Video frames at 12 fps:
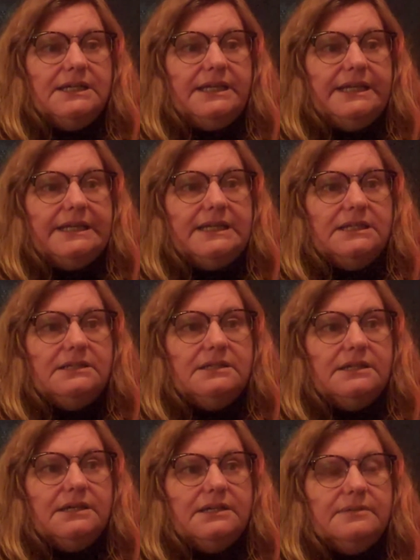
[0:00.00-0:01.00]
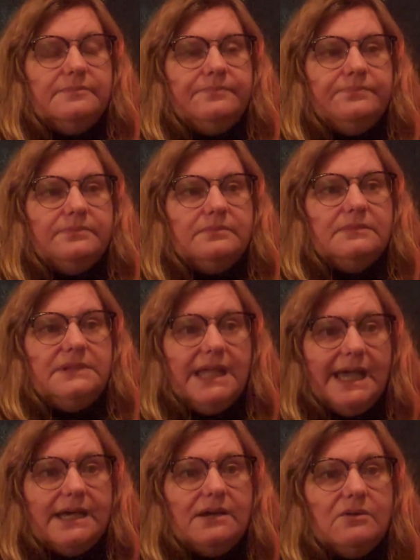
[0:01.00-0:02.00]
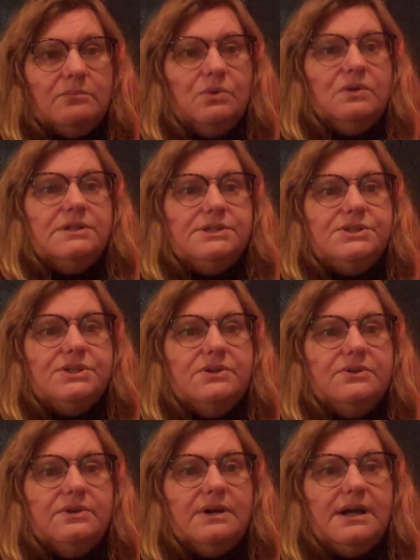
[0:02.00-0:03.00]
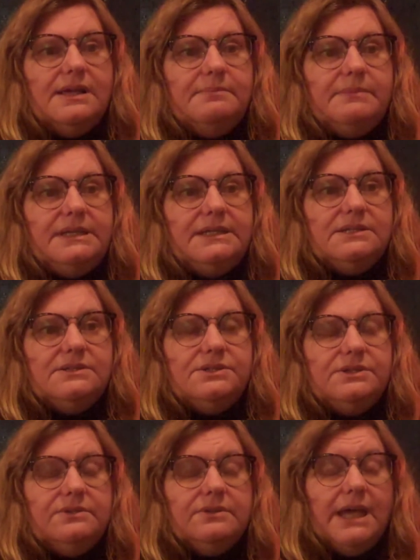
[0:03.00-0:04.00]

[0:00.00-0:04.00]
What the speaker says: and now more so I'm into,